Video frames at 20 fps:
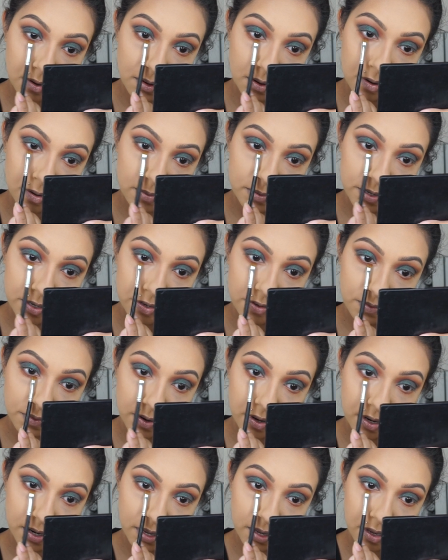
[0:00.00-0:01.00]
And just
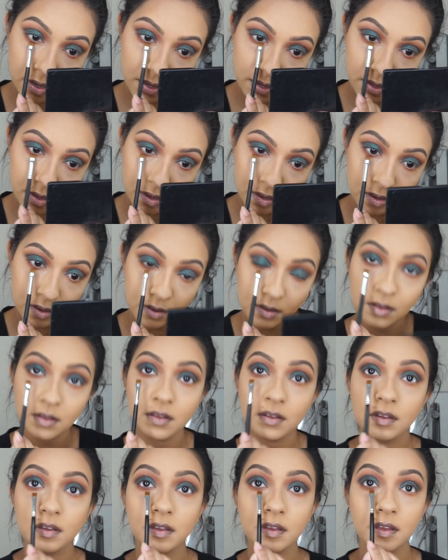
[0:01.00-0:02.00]
running it
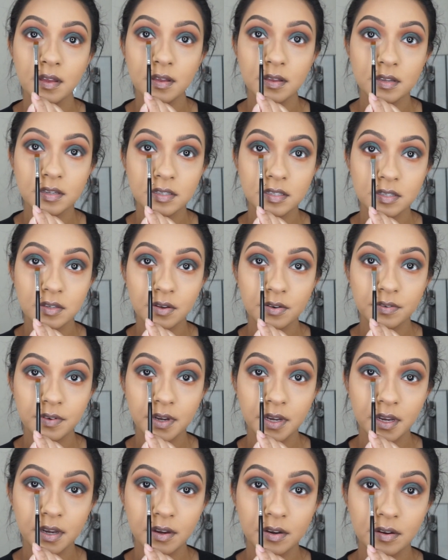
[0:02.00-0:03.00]
to over
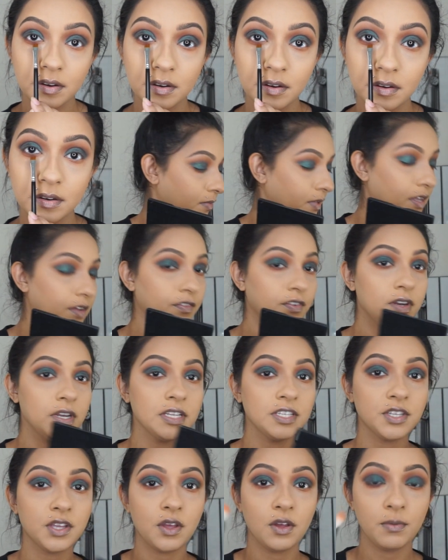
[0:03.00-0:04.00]
here. If you
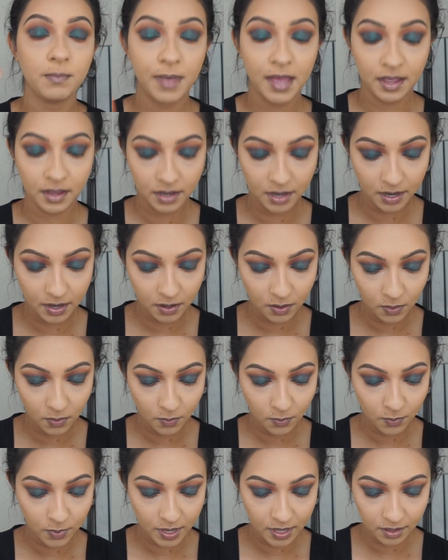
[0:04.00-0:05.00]
need to go back in
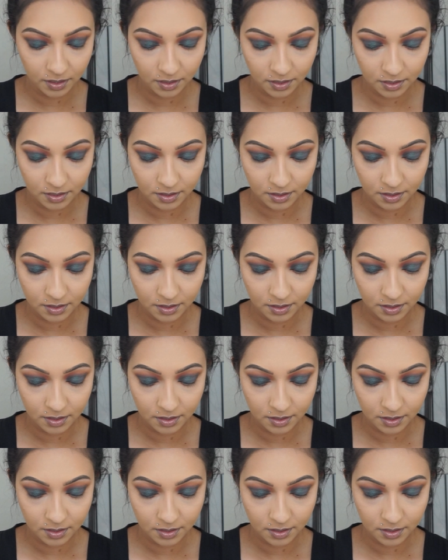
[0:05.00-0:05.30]
with